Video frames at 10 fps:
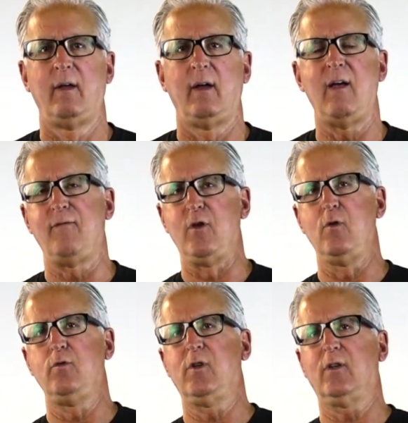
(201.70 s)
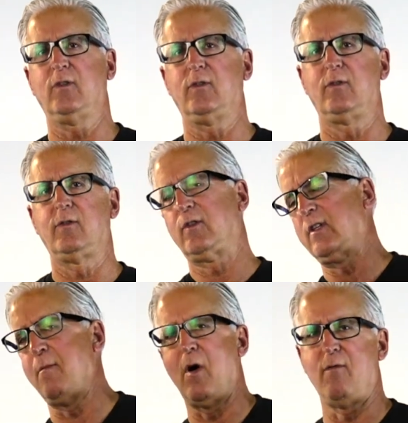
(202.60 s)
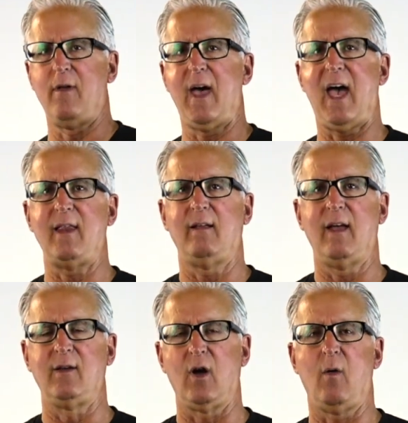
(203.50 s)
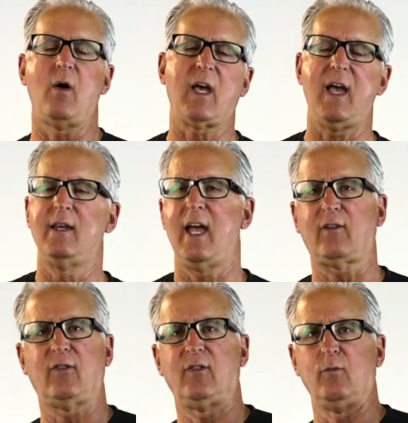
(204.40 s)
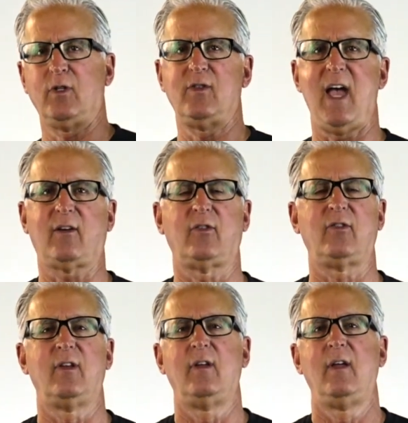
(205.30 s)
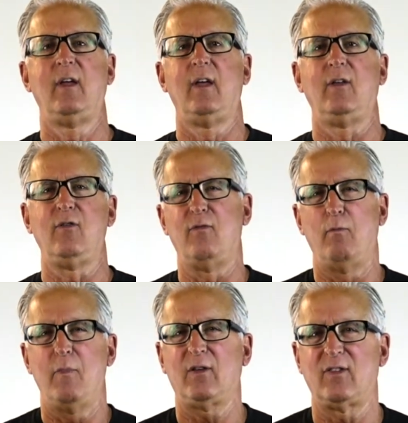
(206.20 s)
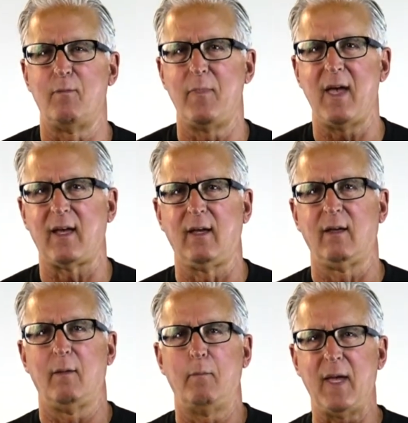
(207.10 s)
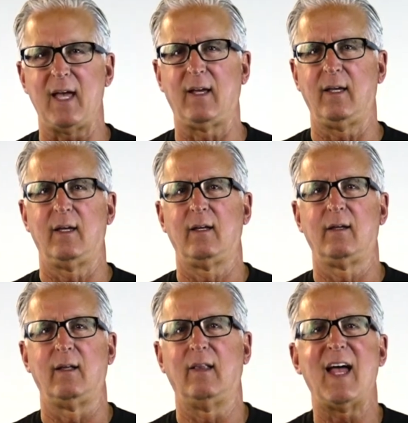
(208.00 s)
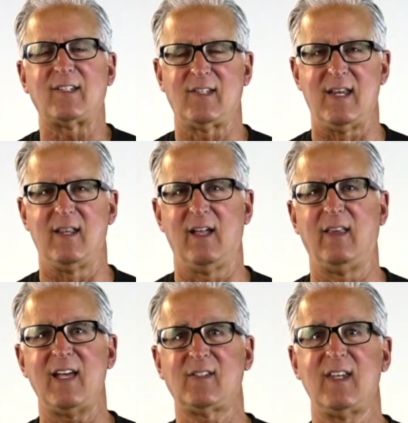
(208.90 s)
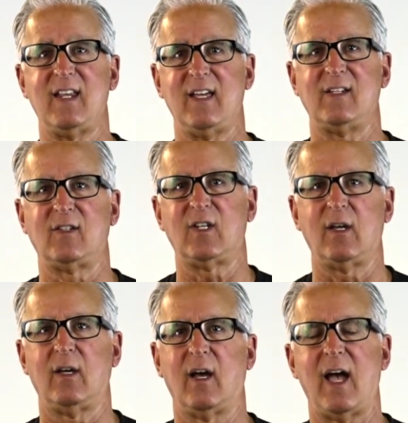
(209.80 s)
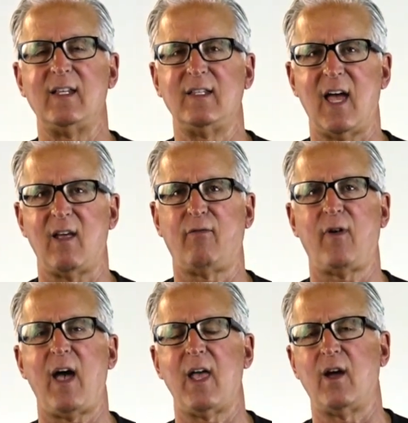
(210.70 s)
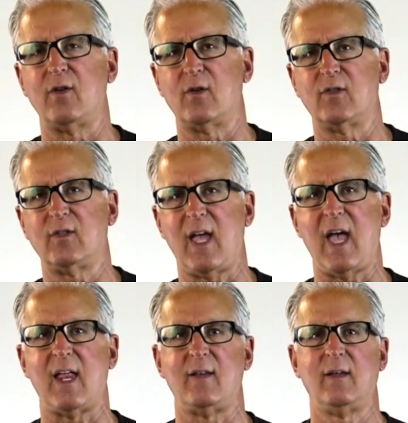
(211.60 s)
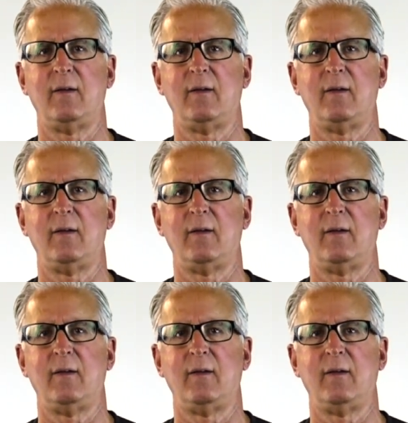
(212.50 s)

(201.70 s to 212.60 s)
If you just skim over that and go, okay, next, what's next? You've missed a big, big lesson. The lesson is to identify and understand,